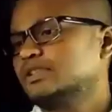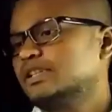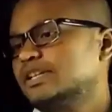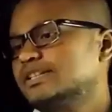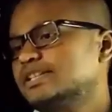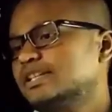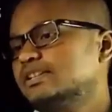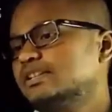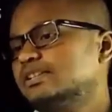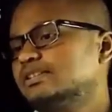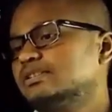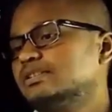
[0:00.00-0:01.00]
And
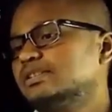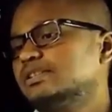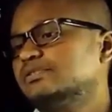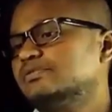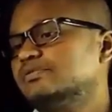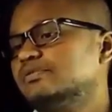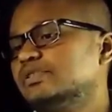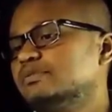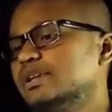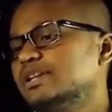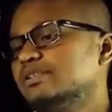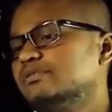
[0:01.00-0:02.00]
secondly, if V
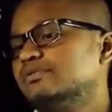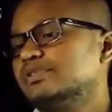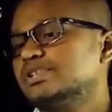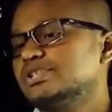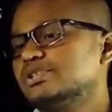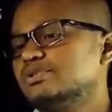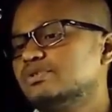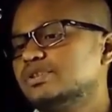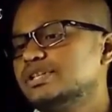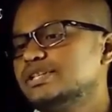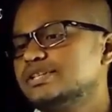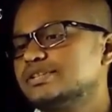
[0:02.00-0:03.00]
by F ratio
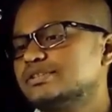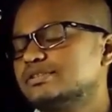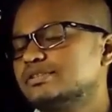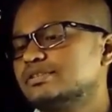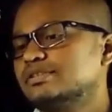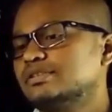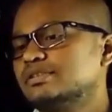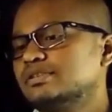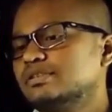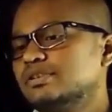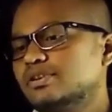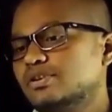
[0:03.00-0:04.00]
is
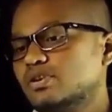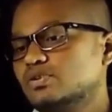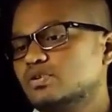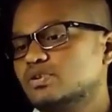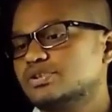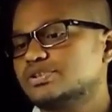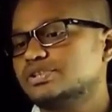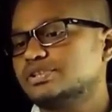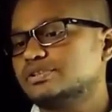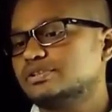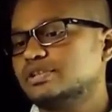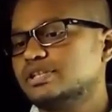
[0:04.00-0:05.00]
not
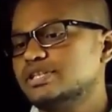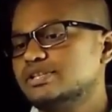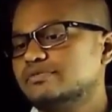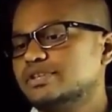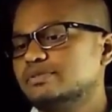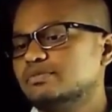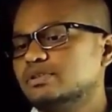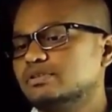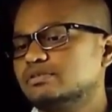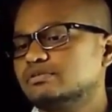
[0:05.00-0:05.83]
constant, that is variable,